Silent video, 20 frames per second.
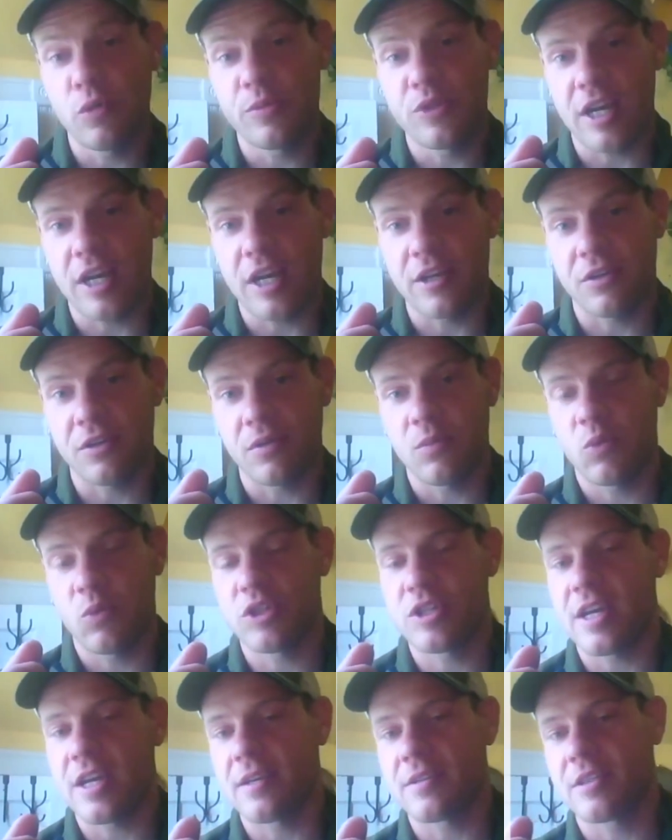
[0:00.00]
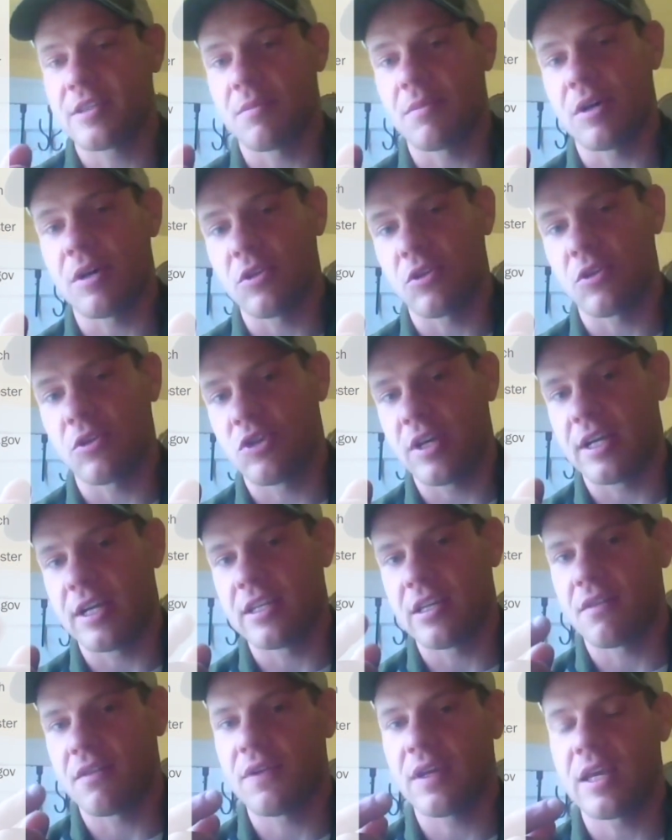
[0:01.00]
channel, which has some other tree
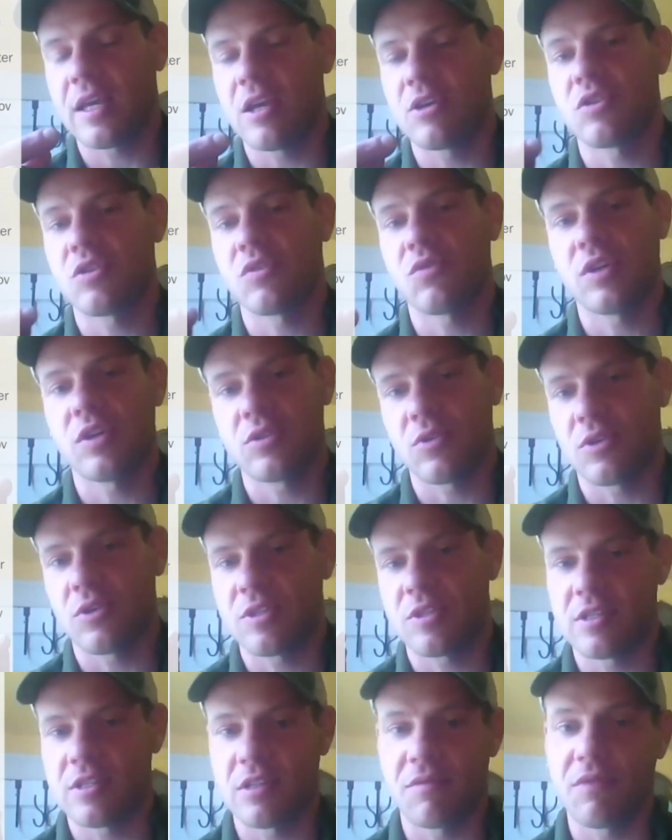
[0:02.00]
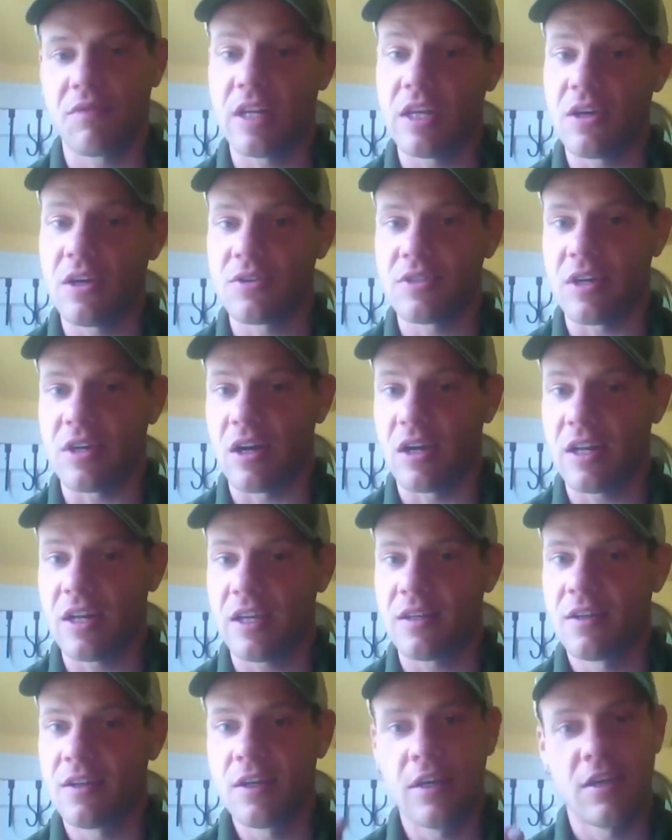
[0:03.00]
identification resources and videos on
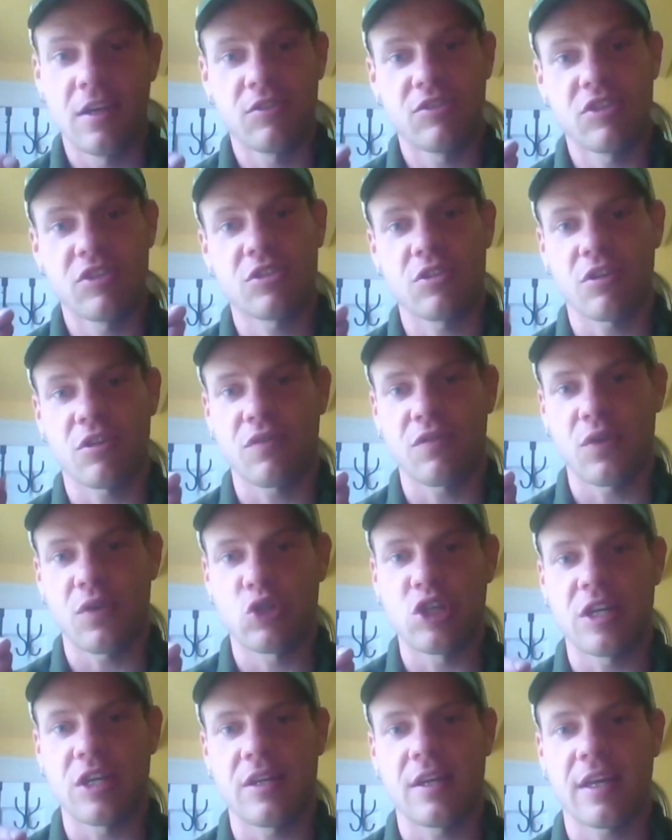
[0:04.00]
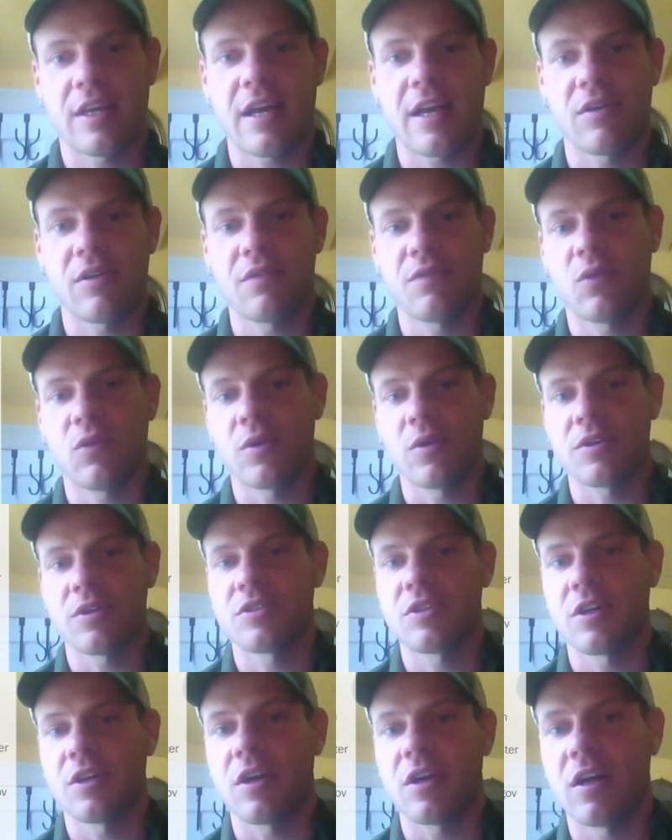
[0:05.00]
it. Just search for Chittenden County
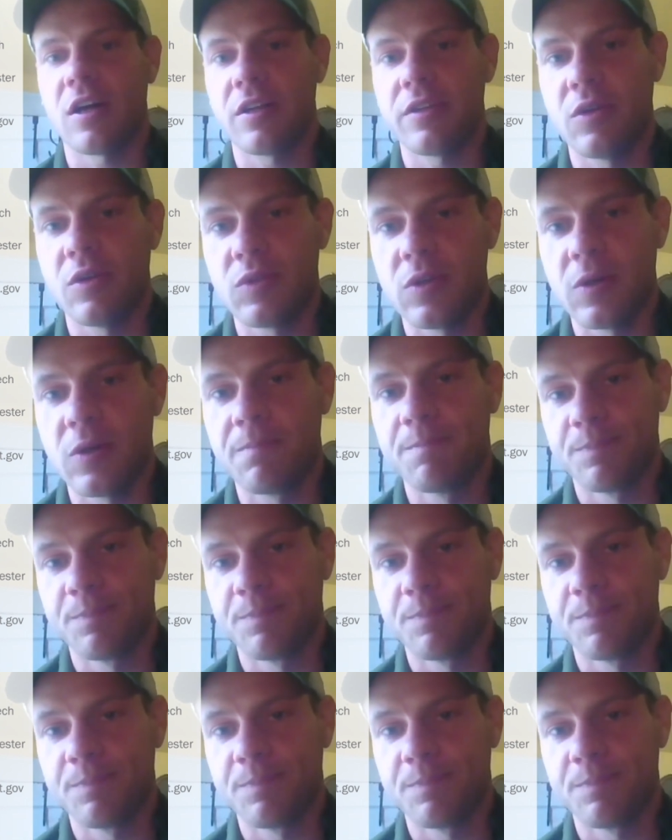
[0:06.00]
Forester on YouTube.